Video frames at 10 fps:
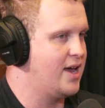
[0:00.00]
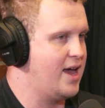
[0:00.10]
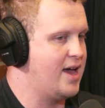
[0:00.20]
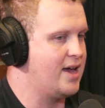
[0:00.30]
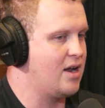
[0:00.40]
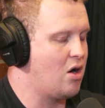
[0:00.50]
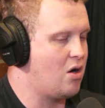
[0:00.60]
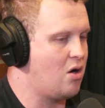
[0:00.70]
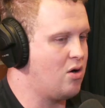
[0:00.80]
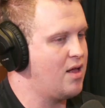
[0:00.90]
And
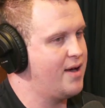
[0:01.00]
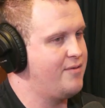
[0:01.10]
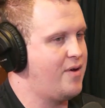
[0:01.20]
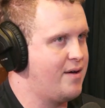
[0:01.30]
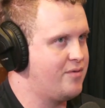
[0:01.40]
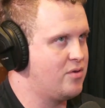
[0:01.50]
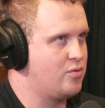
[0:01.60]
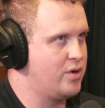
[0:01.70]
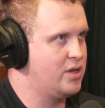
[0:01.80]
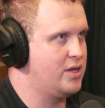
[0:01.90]
all I've ever
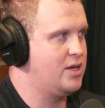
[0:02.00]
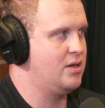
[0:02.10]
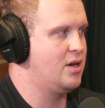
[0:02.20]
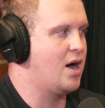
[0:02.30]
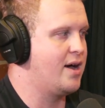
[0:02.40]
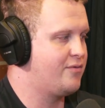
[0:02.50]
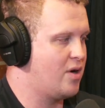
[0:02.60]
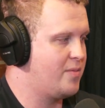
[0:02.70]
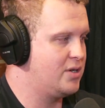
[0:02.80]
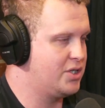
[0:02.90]
really gotten
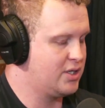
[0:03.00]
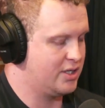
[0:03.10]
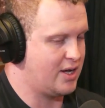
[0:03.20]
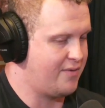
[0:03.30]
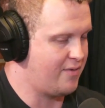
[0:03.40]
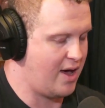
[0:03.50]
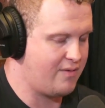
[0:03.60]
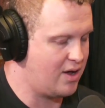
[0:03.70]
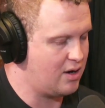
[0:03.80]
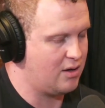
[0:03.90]
from it, just because I
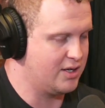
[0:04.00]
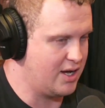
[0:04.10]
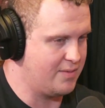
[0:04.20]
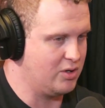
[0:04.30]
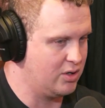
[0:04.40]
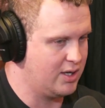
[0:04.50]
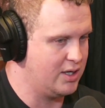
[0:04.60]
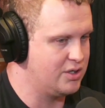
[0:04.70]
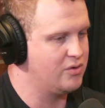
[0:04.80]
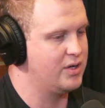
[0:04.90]
haven't had a lot of time to look
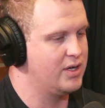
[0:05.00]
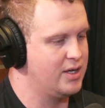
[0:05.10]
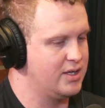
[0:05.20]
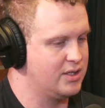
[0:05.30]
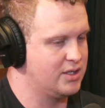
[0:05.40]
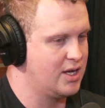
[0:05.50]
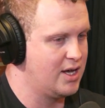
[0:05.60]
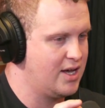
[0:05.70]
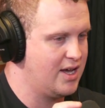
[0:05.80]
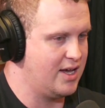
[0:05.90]
into it, is
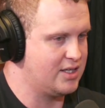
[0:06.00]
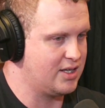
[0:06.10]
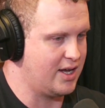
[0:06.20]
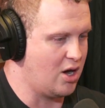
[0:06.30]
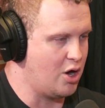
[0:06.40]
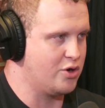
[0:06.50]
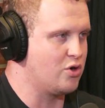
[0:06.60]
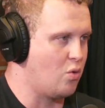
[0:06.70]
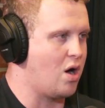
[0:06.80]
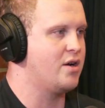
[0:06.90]
it's like
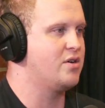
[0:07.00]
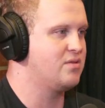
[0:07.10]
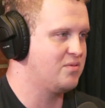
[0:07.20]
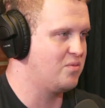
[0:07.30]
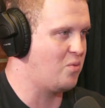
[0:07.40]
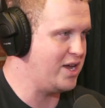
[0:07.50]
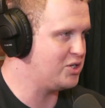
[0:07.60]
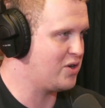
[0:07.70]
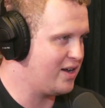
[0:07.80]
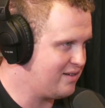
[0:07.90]
underwater weight training.